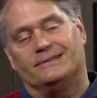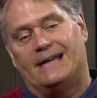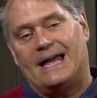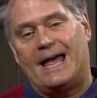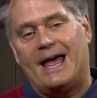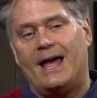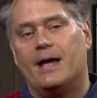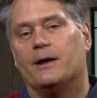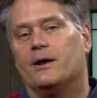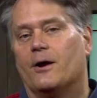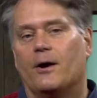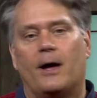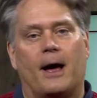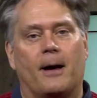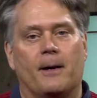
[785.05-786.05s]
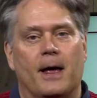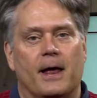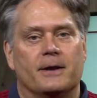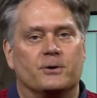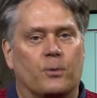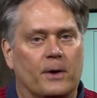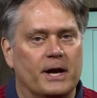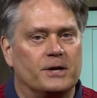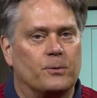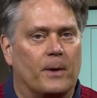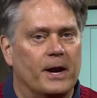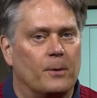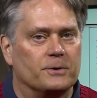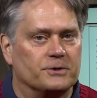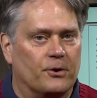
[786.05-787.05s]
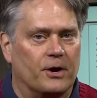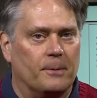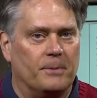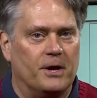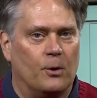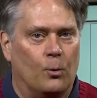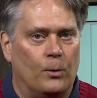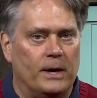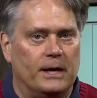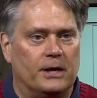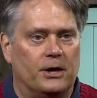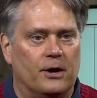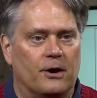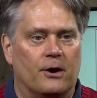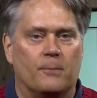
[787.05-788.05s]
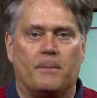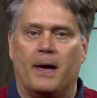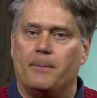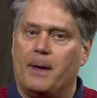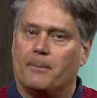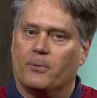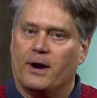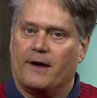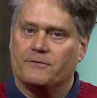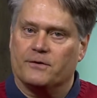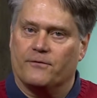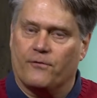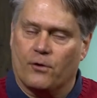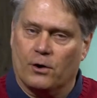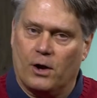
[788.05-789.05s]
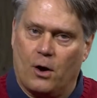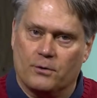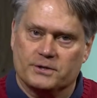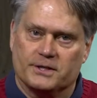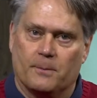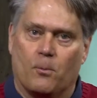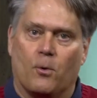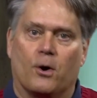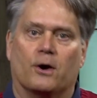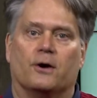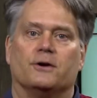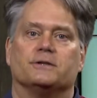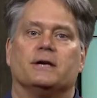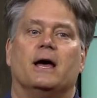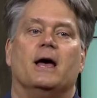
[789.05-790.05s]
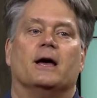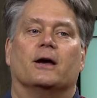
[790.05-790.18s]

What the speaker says: 2020 was going to be a weak year. Maybe I'm going to have to furlough some workers.